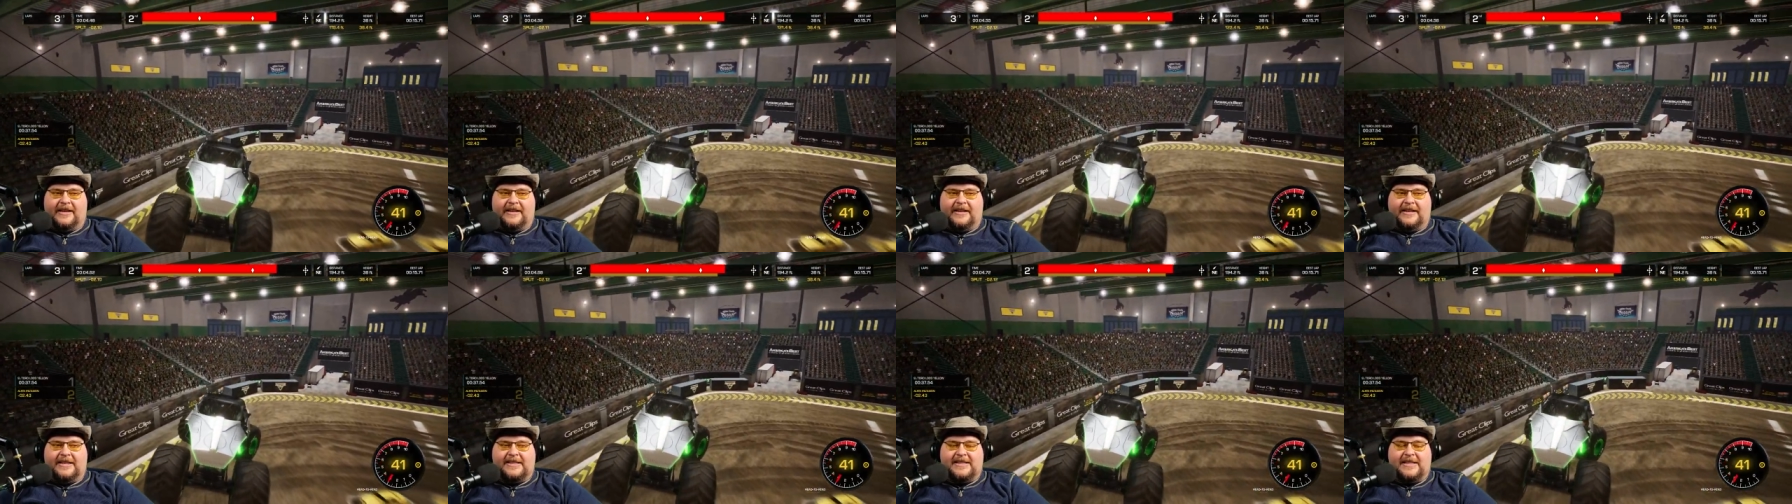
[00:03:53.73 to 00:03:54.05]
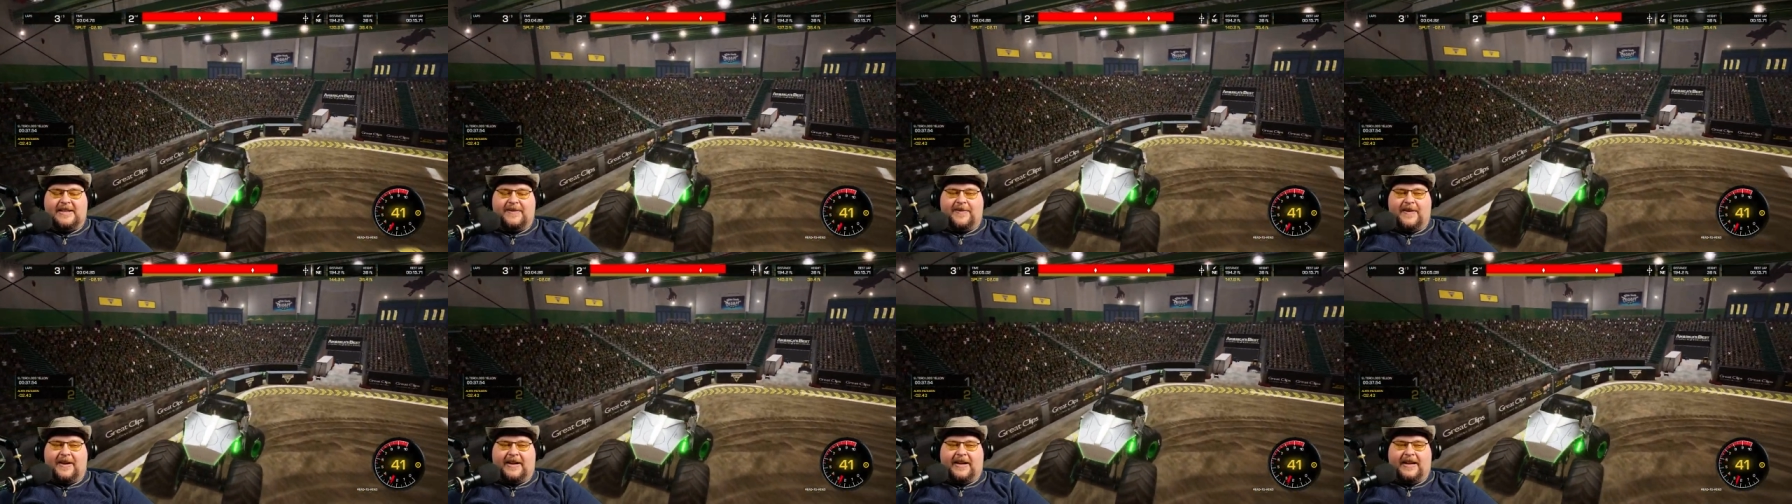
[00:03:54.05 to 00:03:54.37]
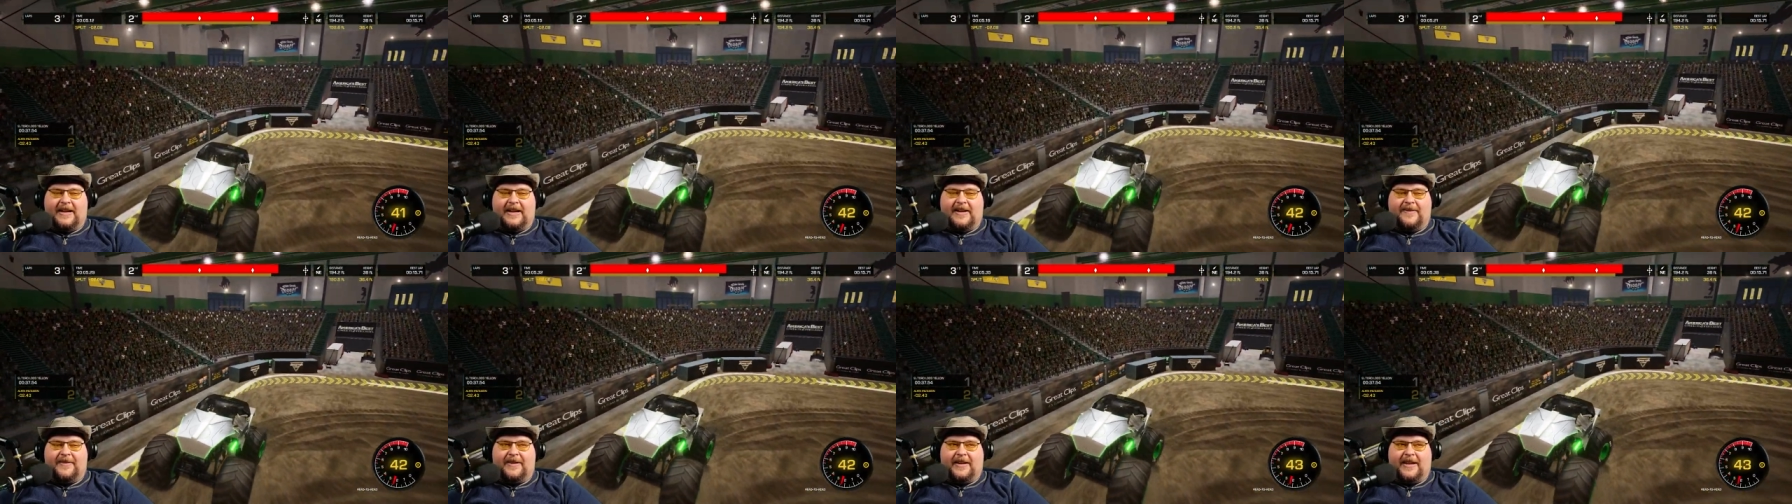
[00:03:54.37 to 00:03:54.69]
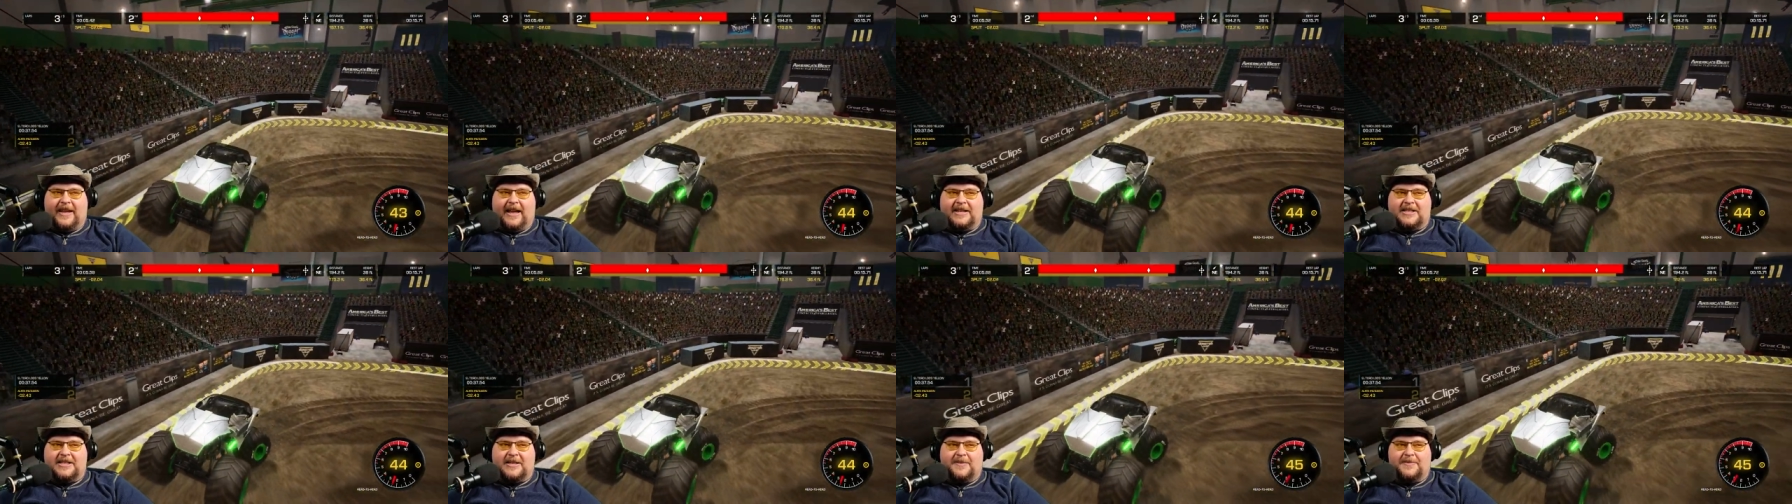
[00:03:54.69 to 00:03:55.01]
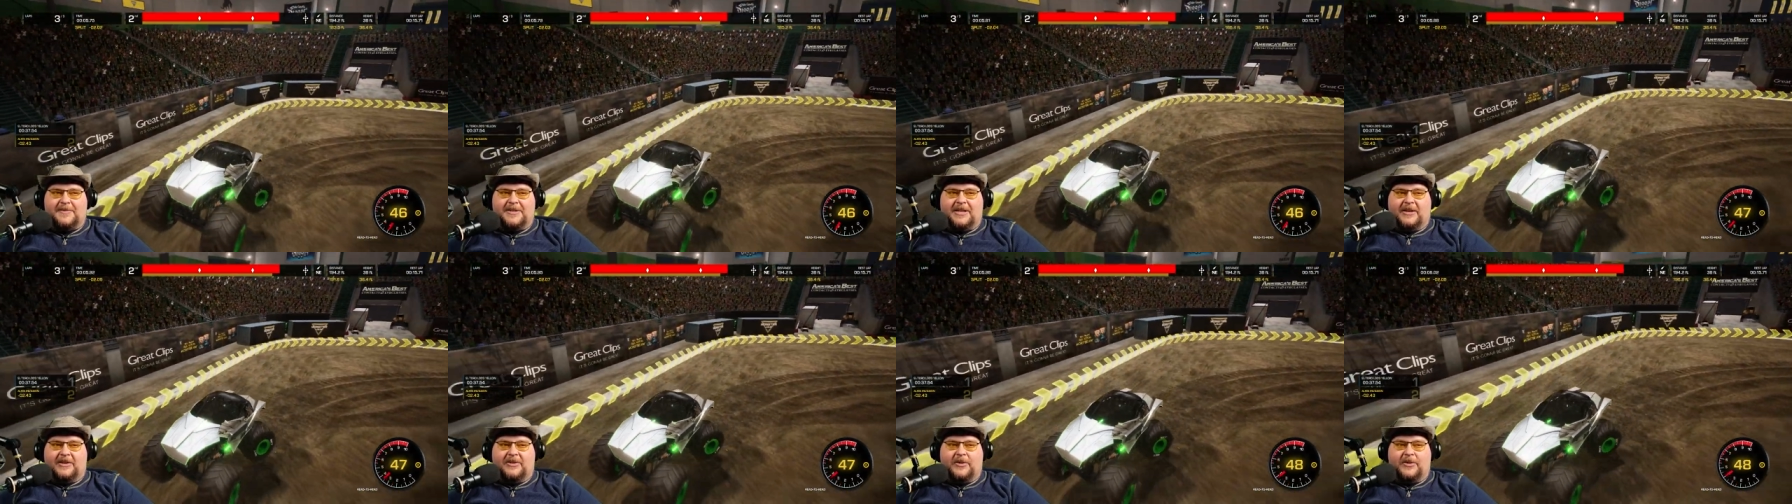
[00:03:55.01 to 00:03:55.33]
Let's see if I can even catch up
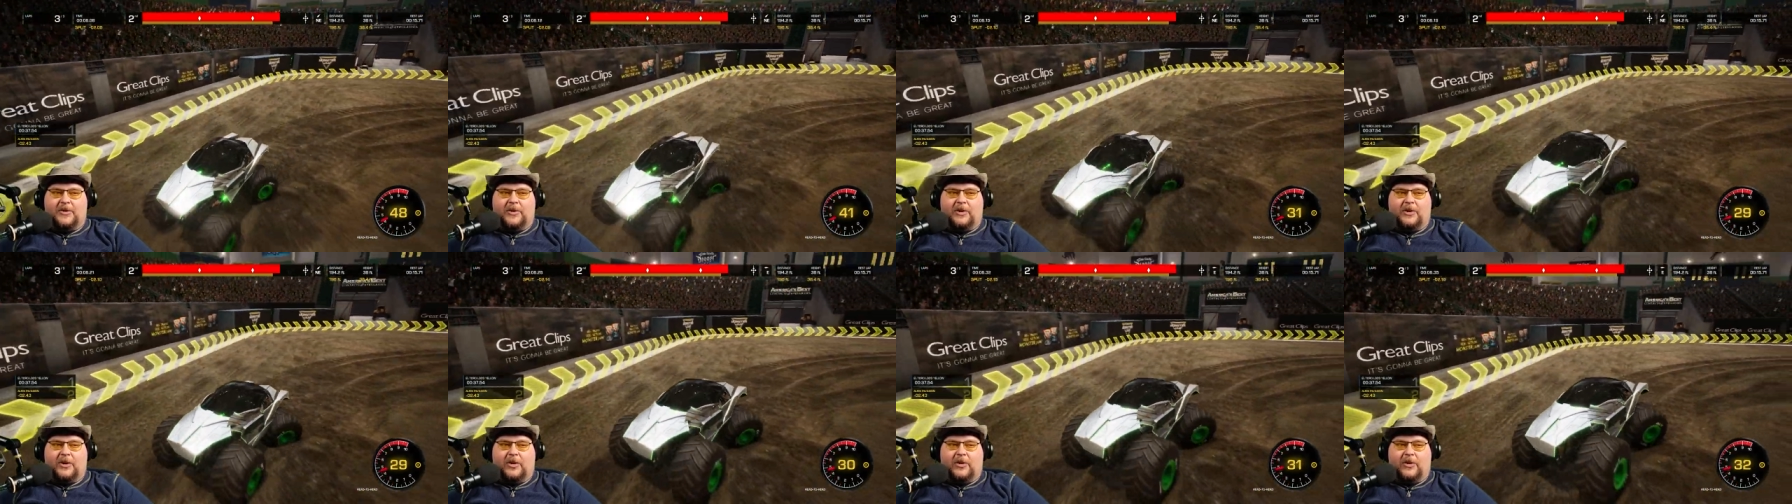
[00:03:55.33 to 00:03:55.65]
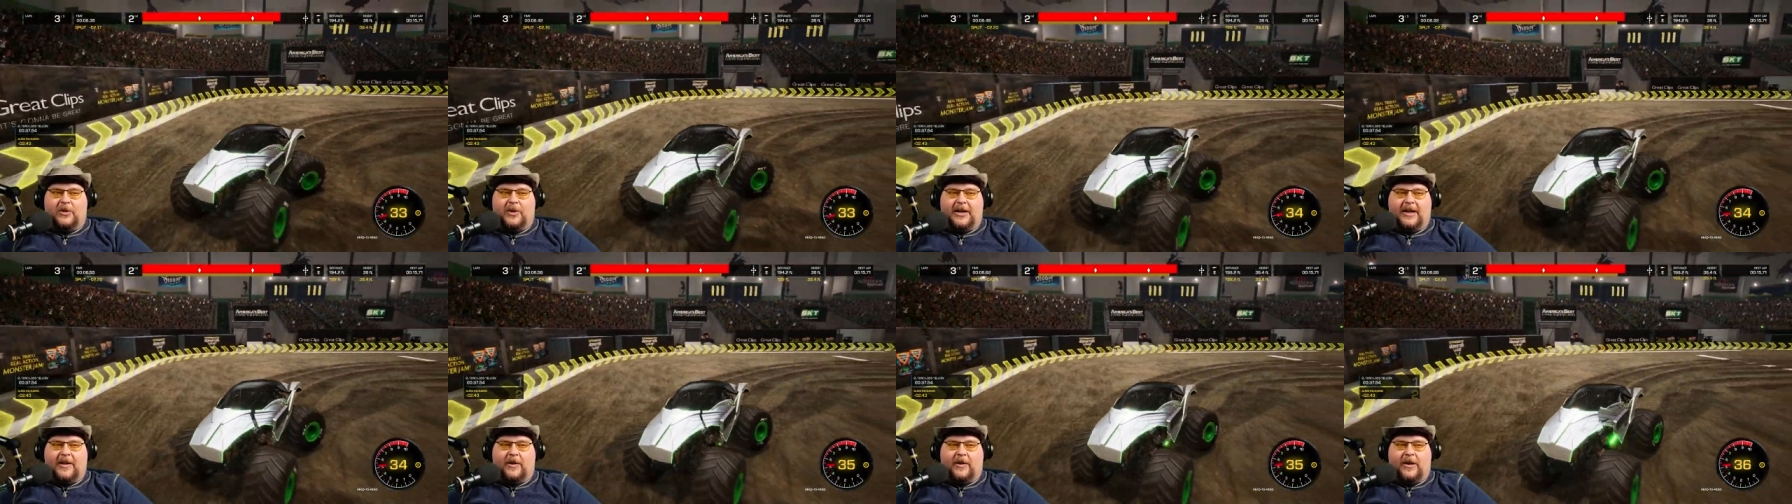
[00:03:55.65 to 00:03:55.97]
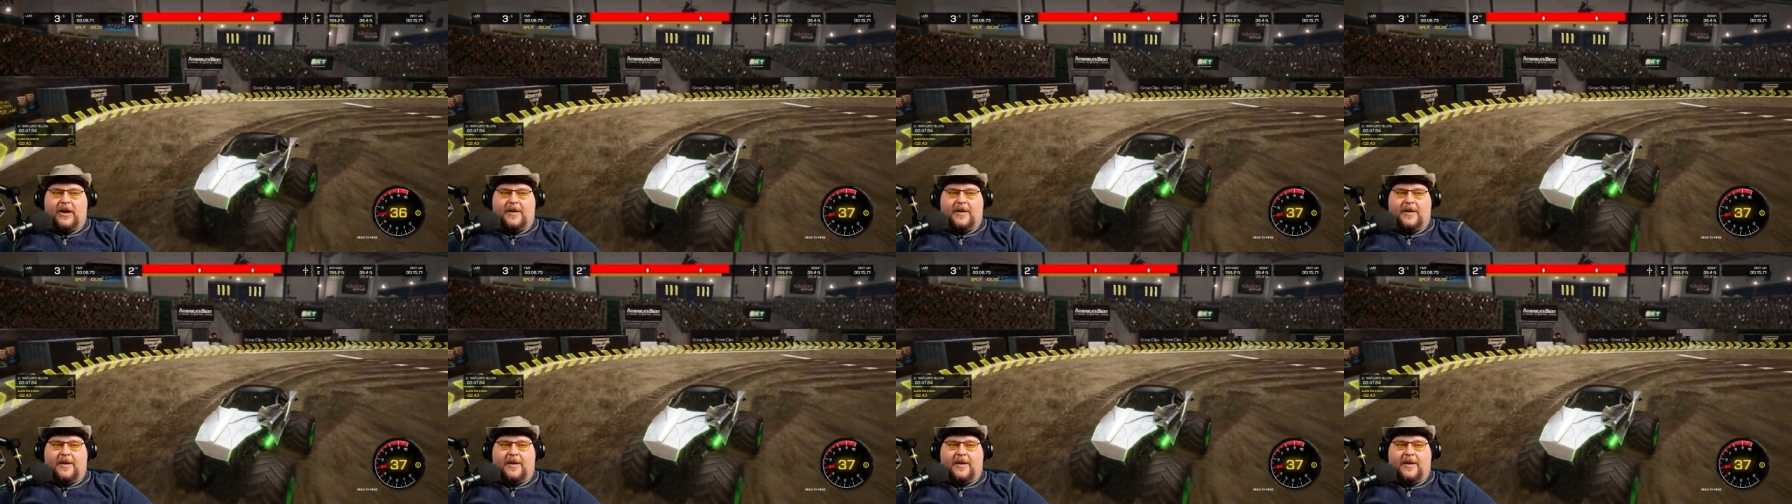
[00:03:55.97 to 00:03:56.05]
to El Toro Loco Yellow.